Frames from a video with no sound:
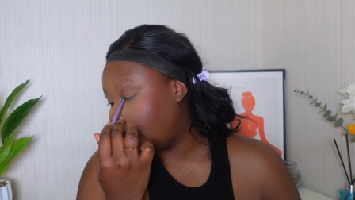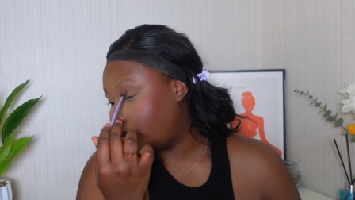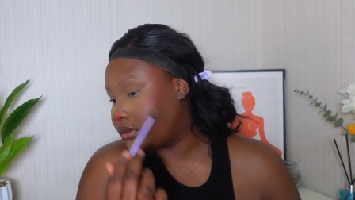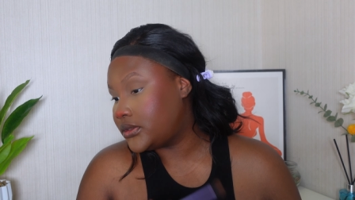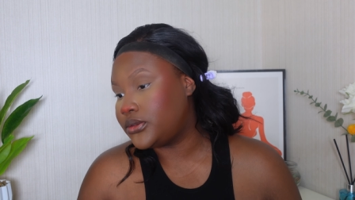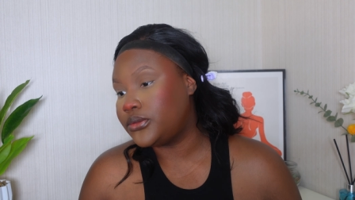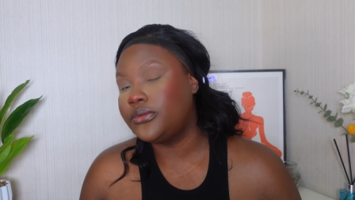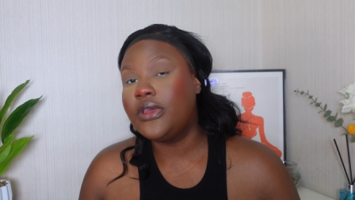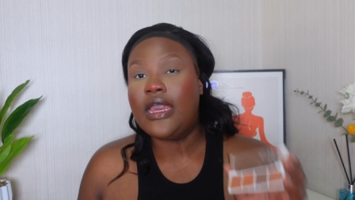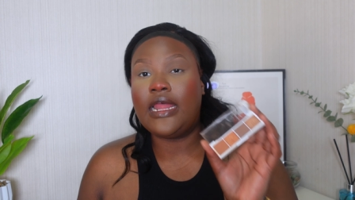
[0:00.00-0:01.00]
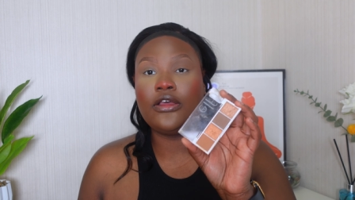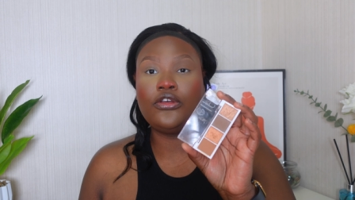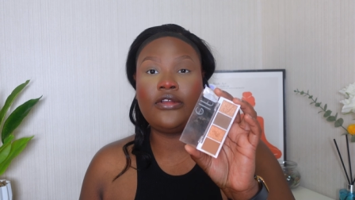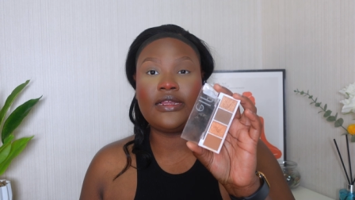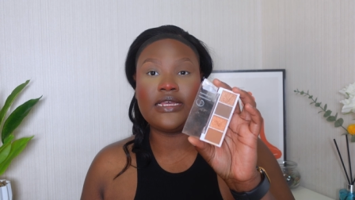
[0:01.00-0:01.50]
I want to do. And I'll
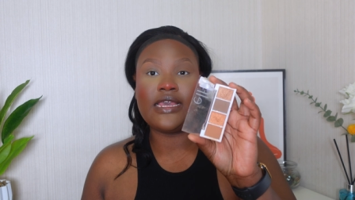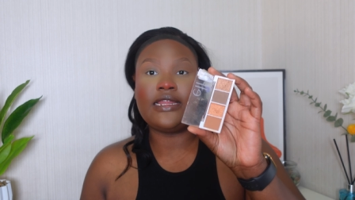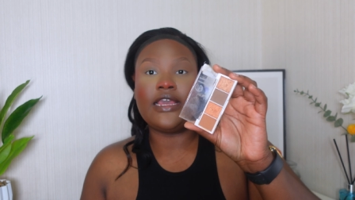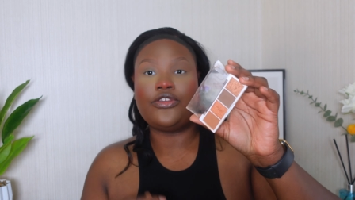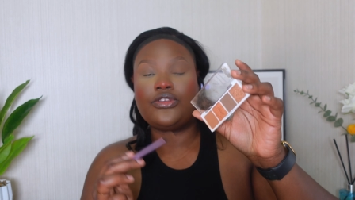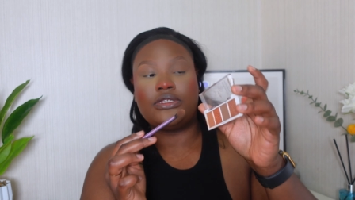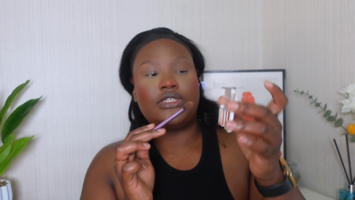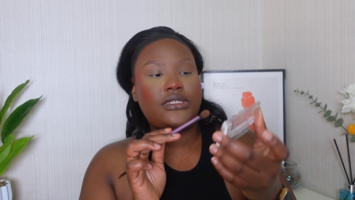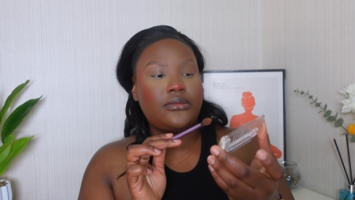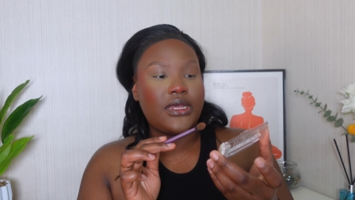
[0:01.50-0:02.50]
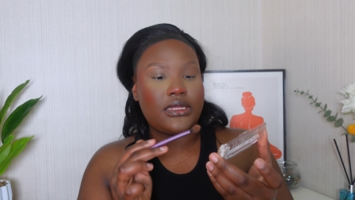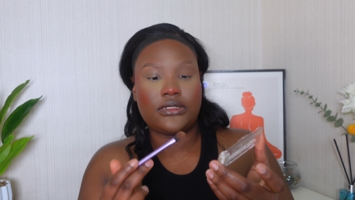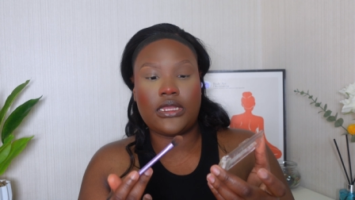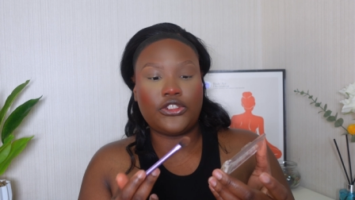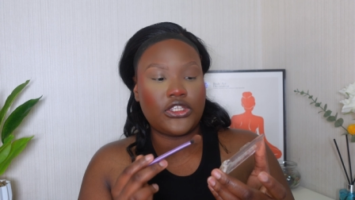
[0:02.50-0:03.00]
go right ahead and use the shimmers
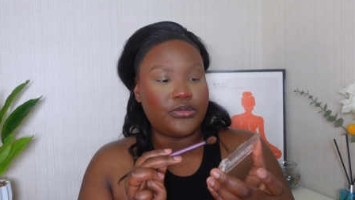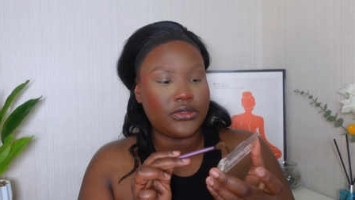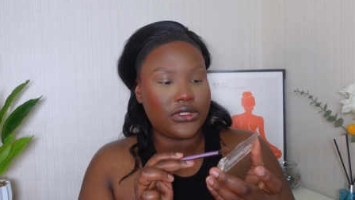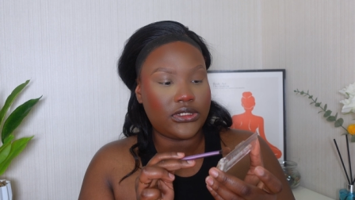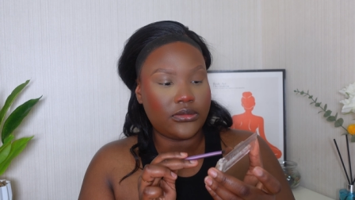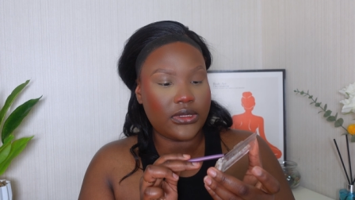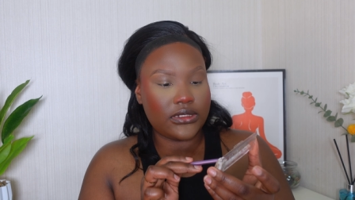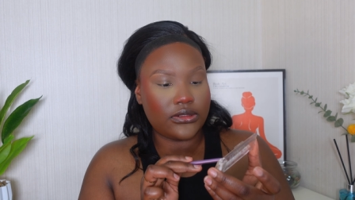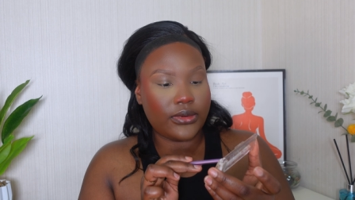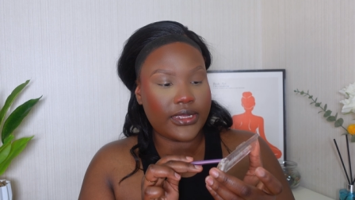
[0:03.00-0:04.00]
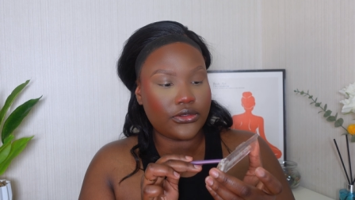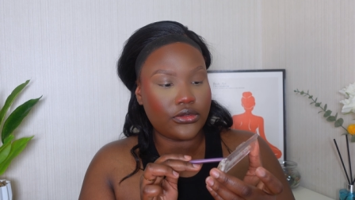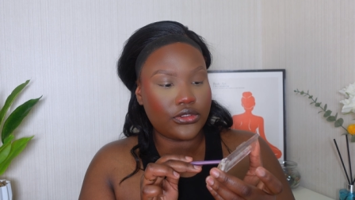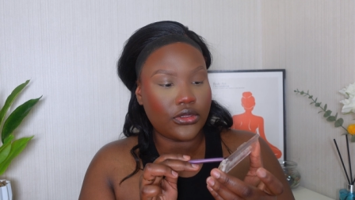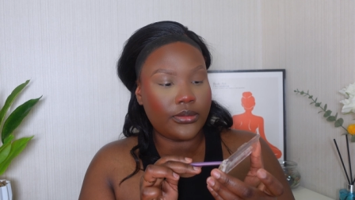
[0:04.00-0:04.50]
and just put the shimmers right on
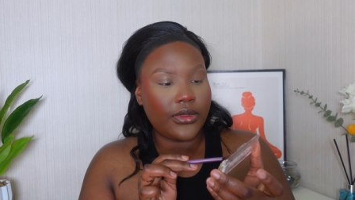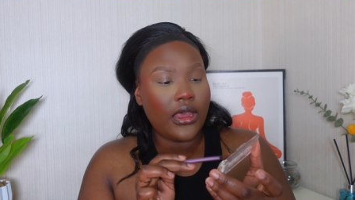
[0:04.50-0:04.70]
top.